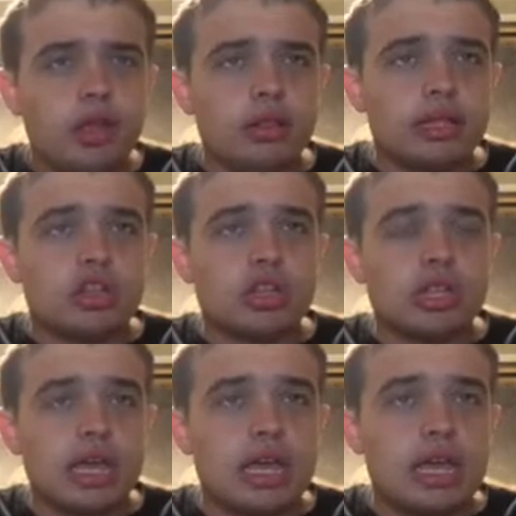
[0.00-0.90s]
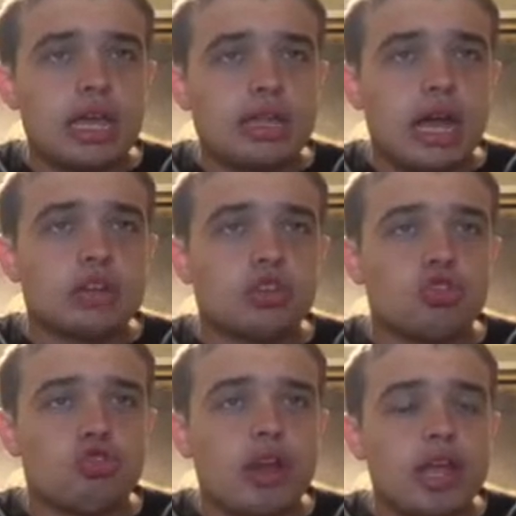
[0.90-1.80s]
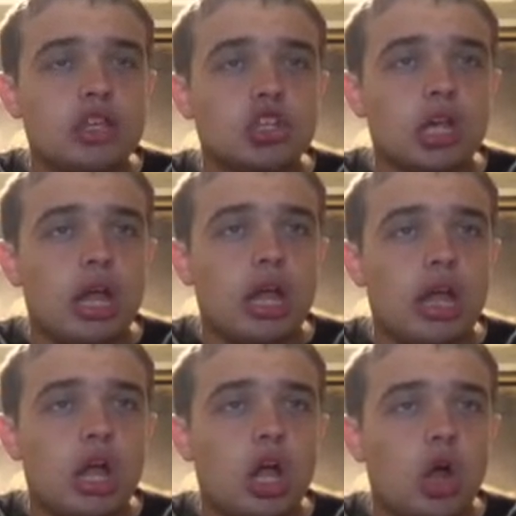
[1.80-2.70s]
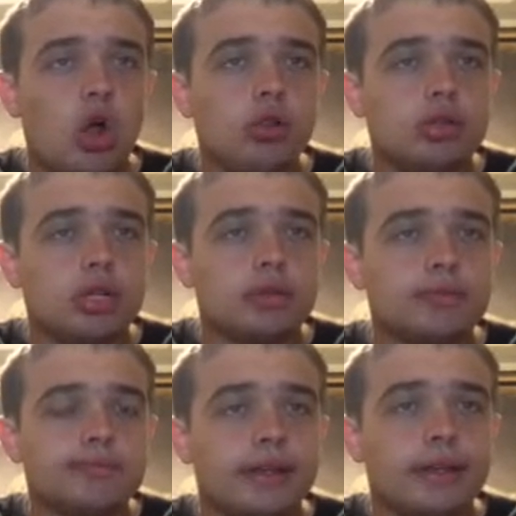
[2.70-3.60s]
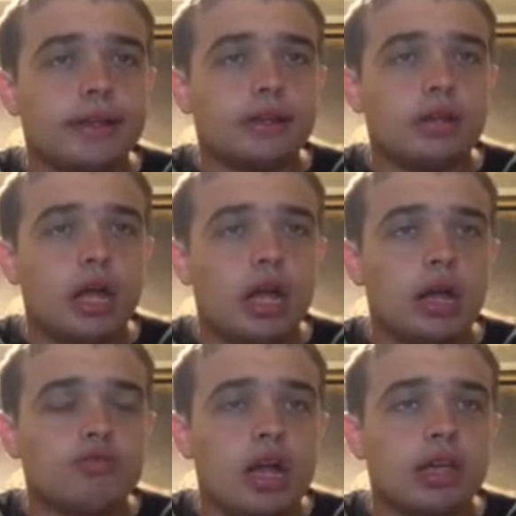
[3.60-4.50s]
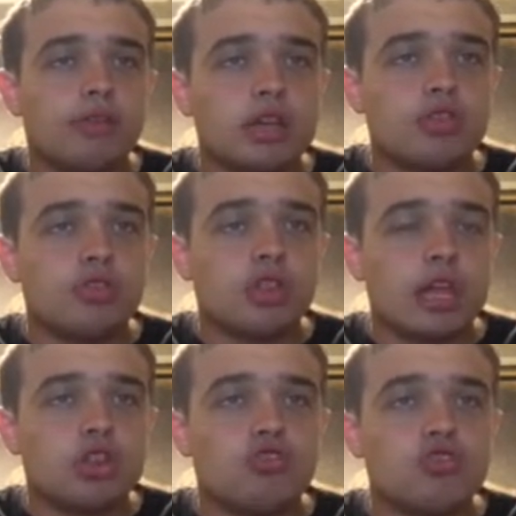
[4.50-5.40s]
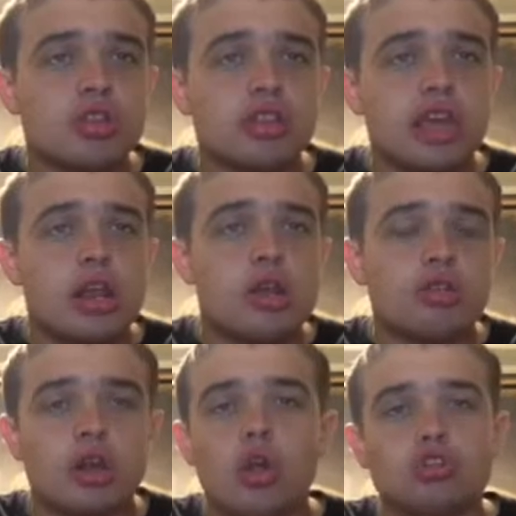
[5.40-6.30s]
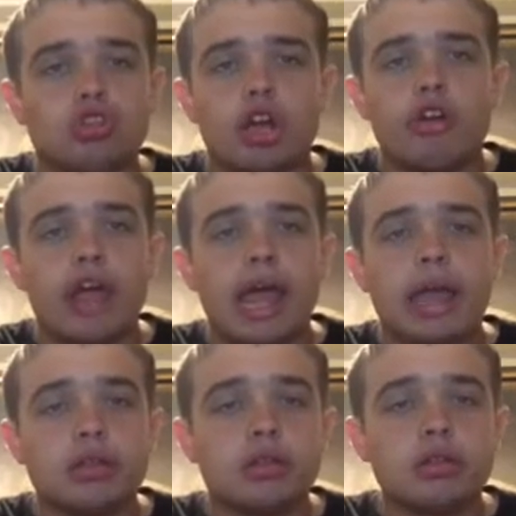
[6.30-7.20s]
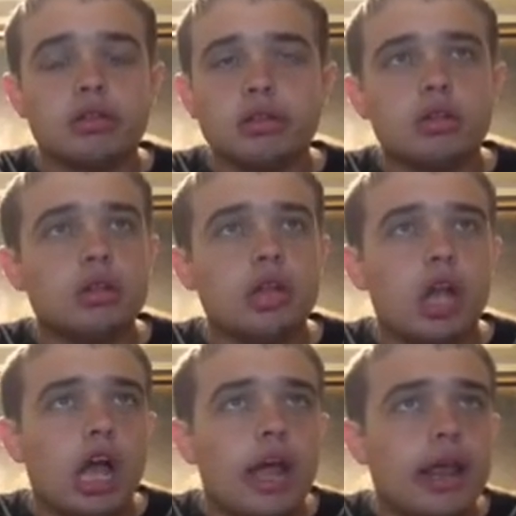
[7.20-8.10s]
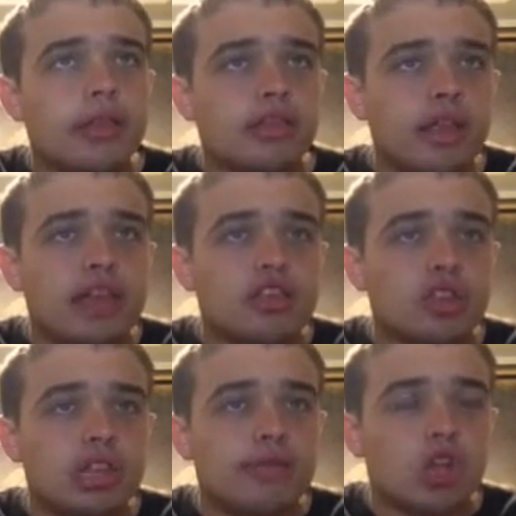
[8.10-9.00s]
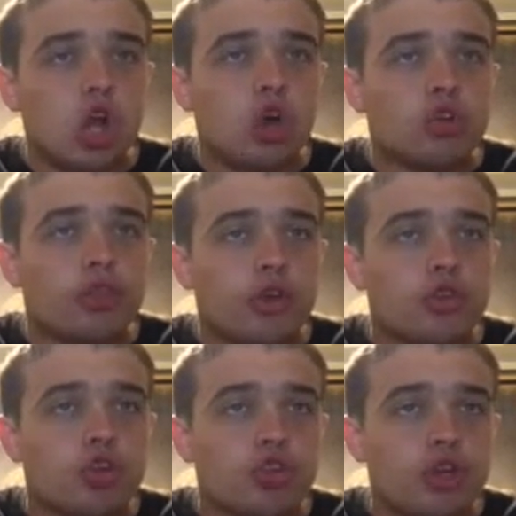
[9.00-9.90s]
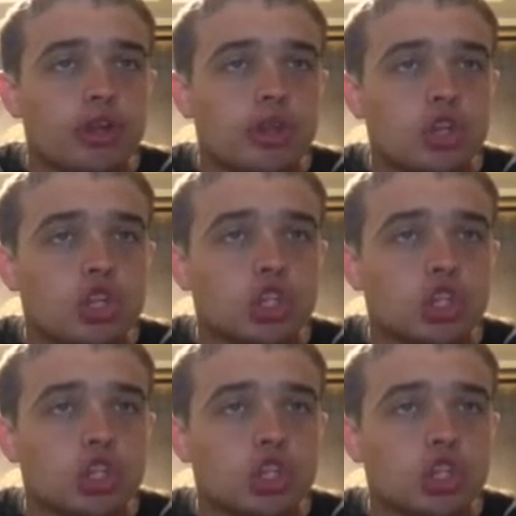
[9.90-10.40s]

let's just say, Doctor Strange, Hulk, fucking Rocket Raccoon / Groot, Thanos, and Ultron are ass. And so that just leaves Arthur, Chris,